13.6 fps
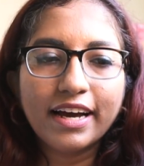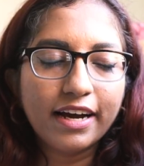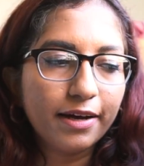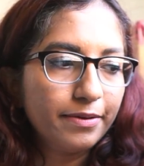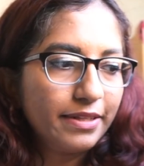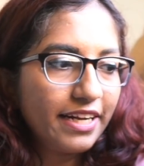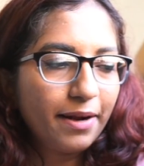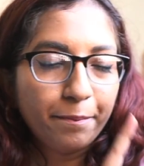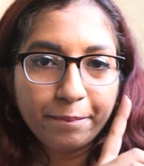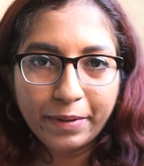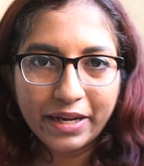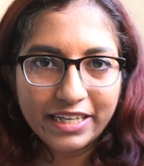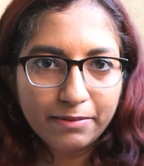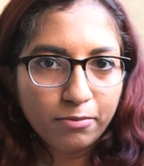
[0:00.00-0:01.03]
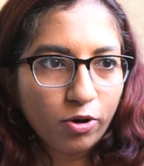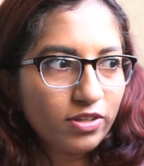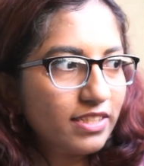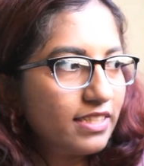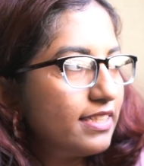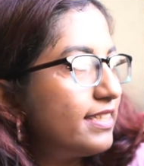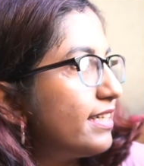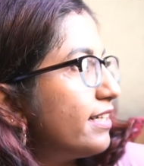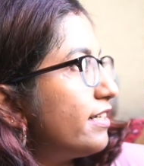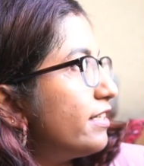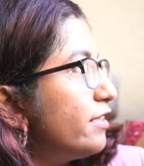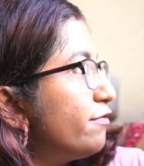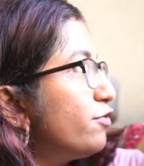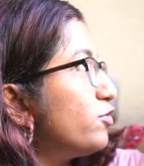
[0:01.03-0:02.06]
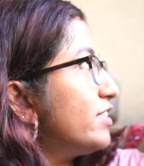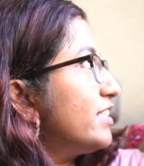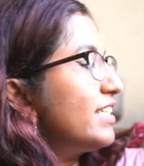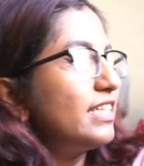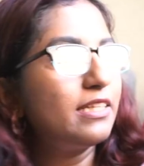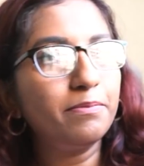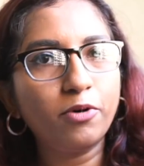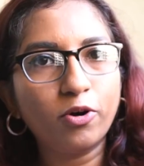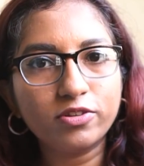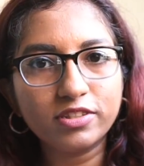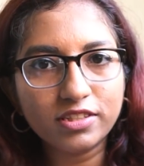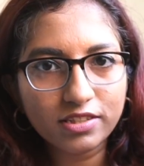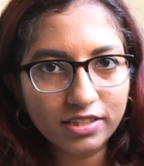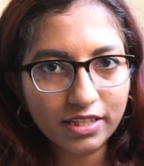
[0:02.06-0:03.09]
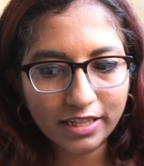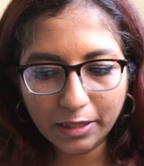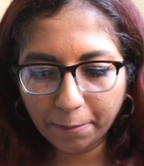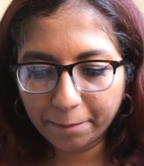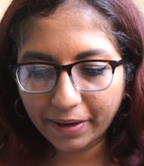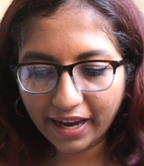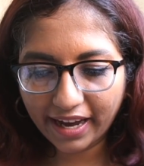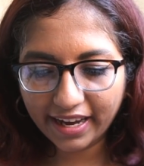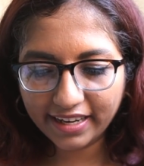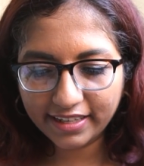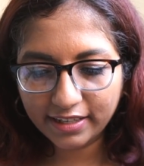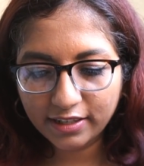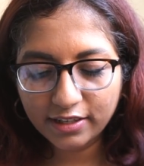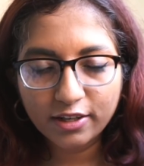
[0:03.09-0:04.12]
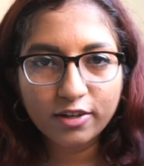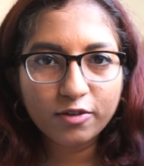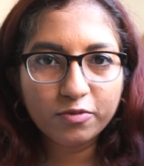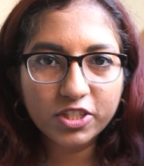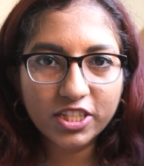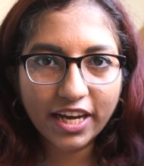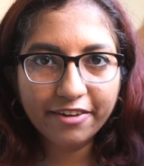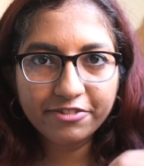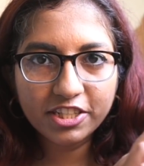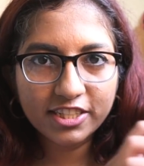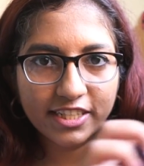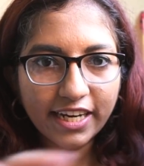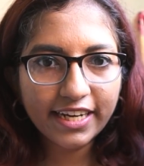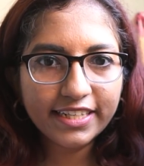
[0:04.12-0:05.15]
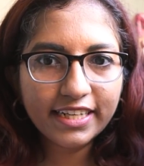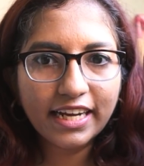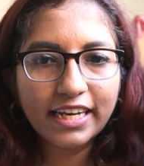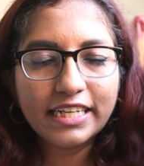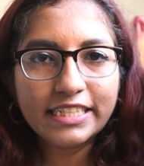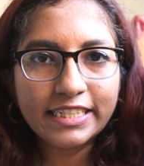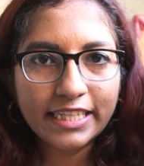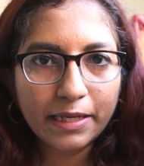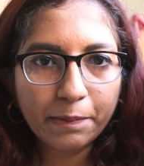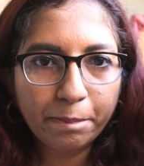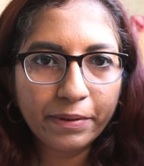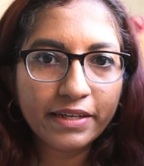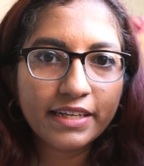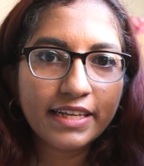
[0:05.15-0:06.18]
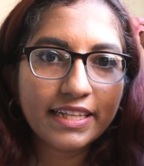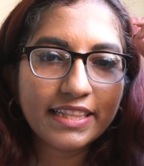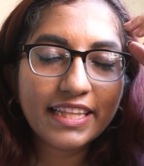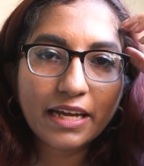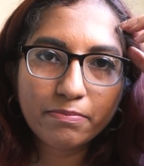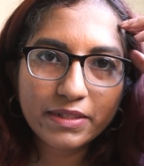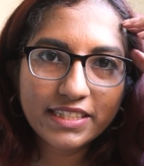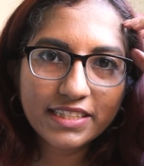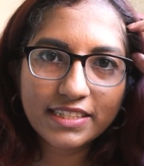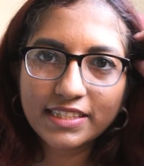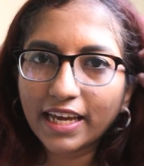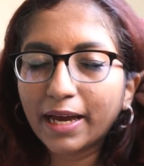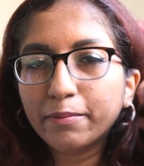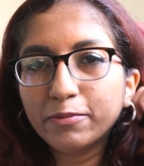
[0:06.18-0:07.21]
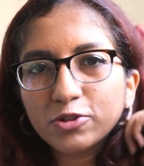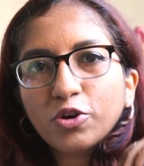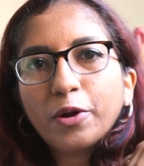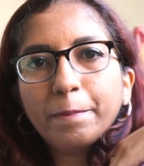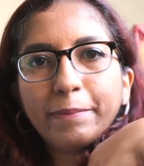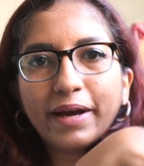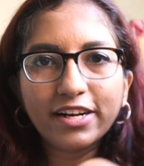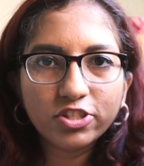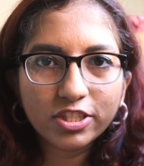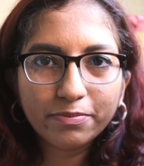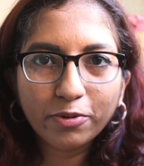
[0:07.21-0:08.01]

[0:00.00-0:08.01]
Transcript: uh, there are many boxes here if you see the boxes at the back which have the red color tape that means it's Amazon pantry